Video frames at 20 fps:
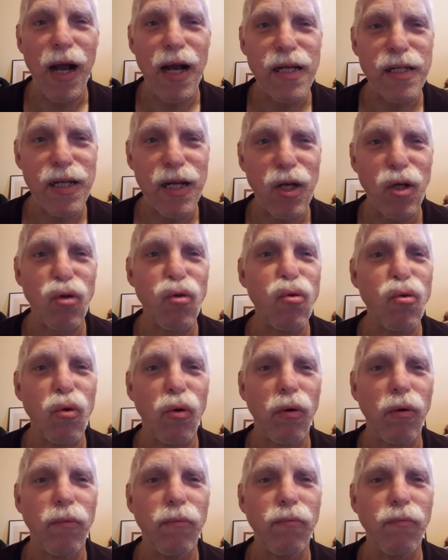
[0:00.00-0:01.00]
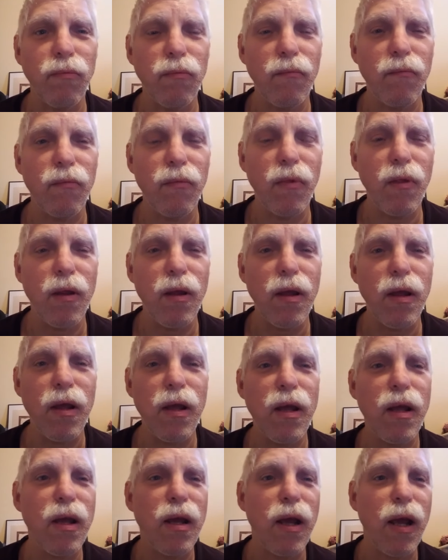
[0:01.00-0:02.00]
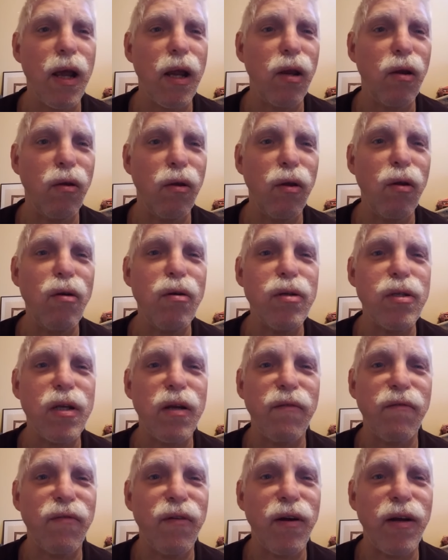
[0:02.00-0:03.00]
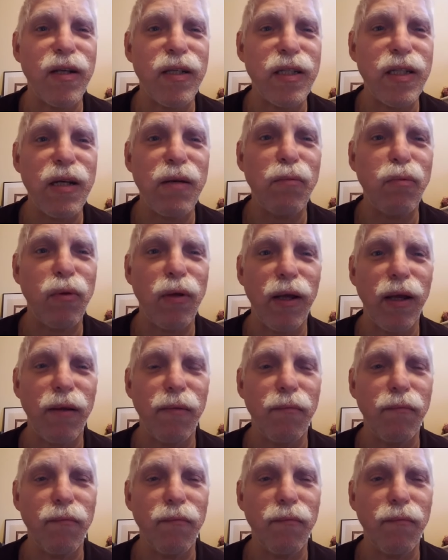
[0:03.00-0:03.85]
a tool, and you use it very simply.